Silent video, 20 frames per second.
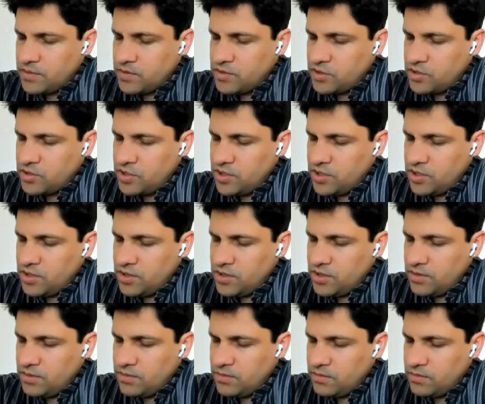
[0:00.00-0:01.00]

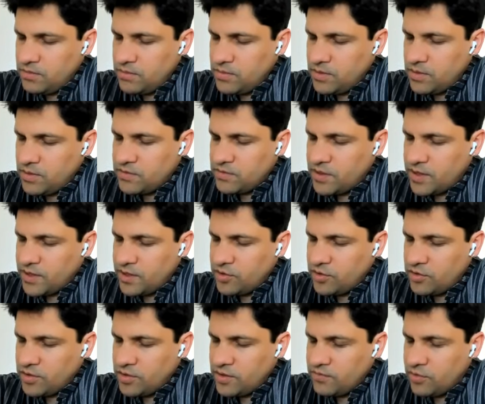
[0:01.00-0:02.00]
she
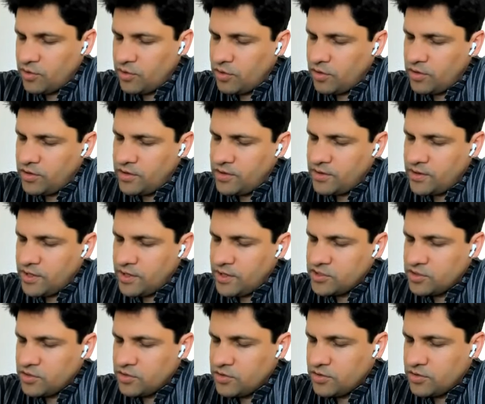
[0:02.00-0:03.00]
decided to give all her
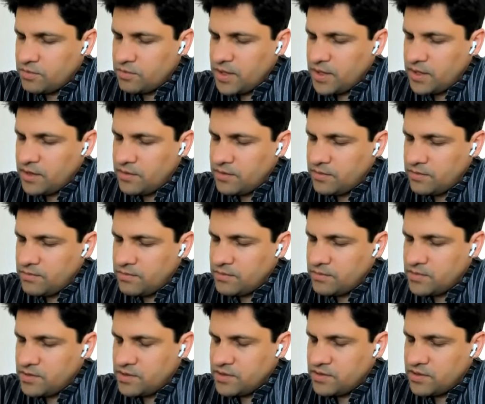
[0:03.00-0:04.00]
attention to the pain.
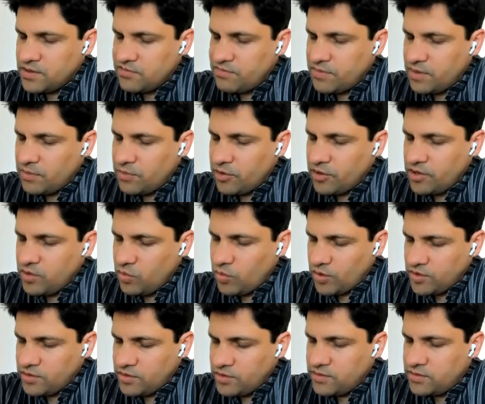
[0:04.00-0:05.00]
She said, if my body
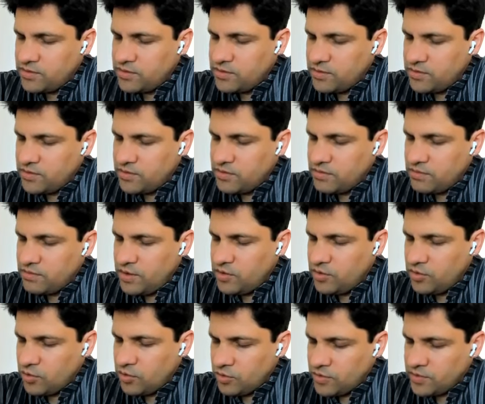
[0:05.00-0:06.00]
wants me
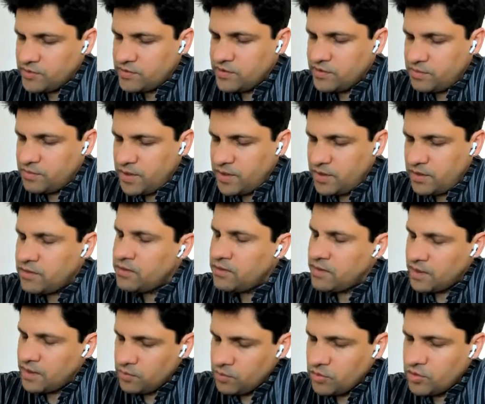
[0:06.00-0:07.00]
to notice this pain,
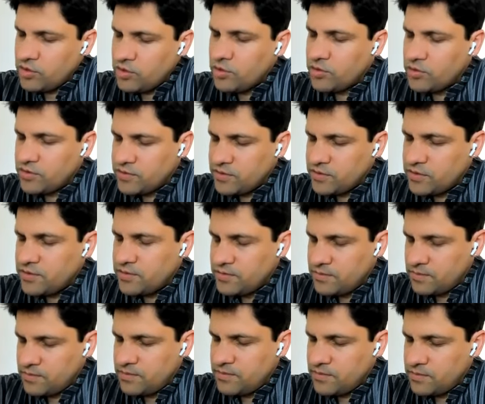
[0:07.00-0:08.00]
I'm going to notice it.
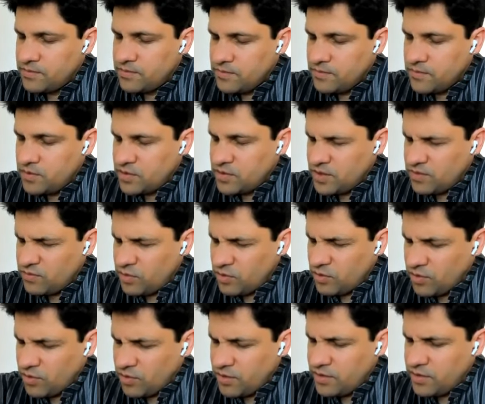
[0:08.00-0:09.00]
Give
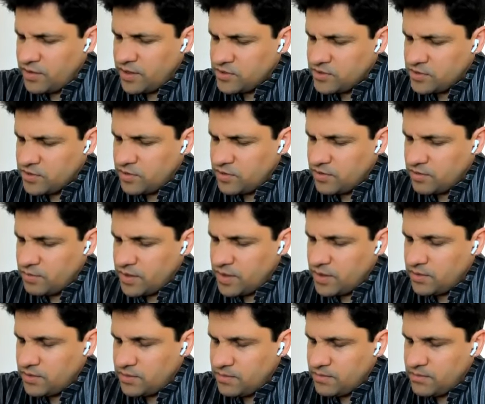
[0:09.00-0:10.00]
all her attention to the
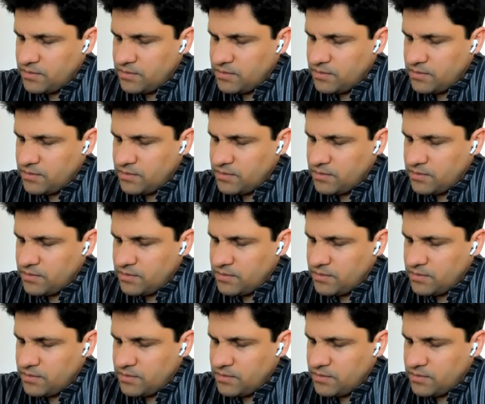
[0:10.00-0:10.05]
pain.